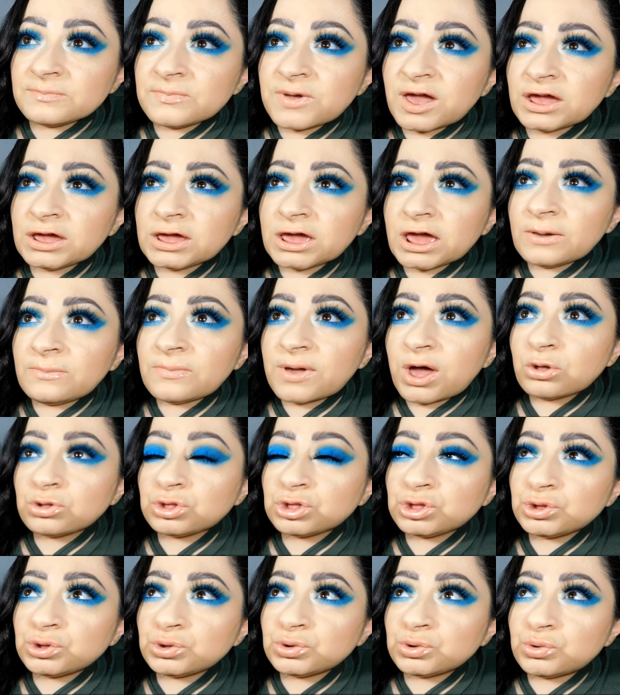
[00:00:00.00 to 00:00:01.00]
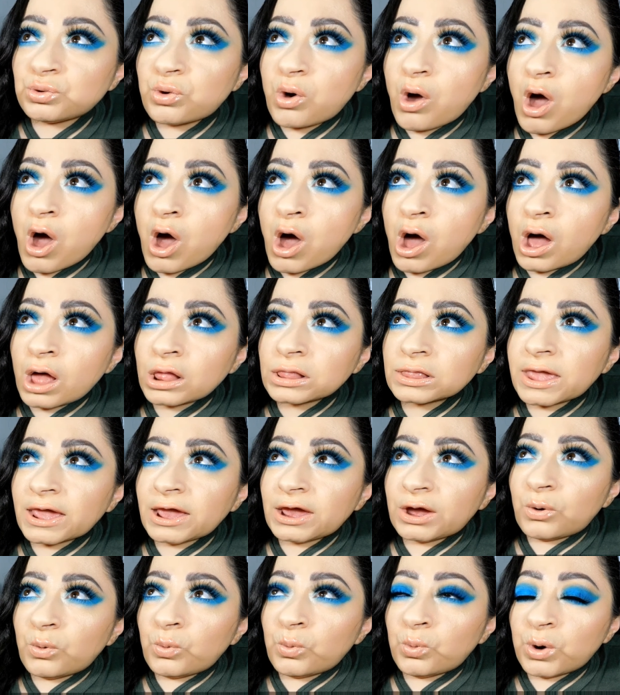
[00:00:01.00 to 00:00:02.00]
Mine came out to
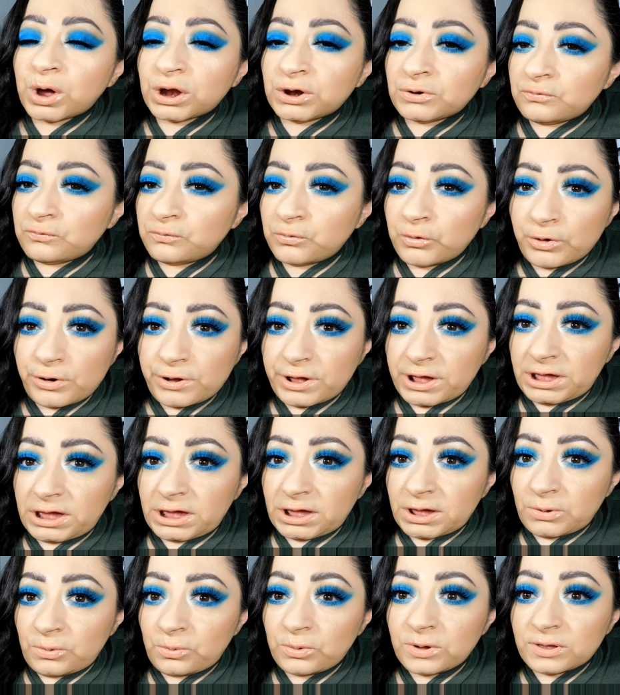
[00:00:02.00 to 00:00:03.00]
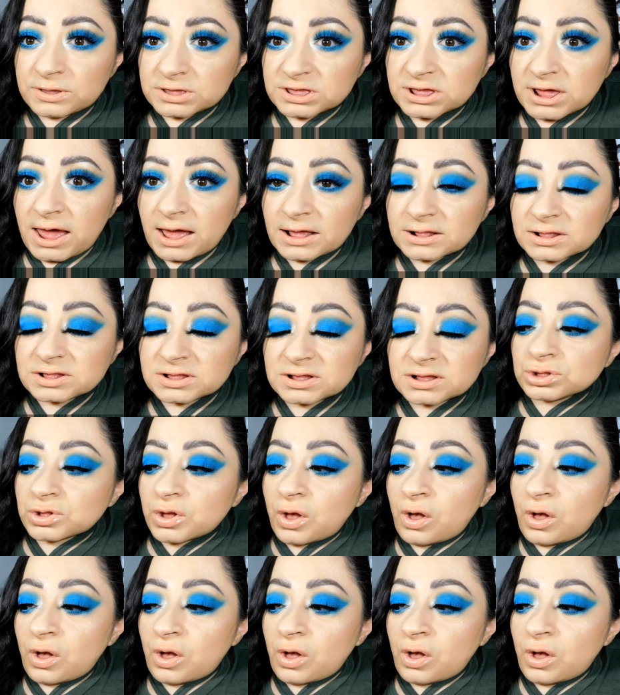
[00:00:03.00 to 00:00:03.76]
like $140 with taxes.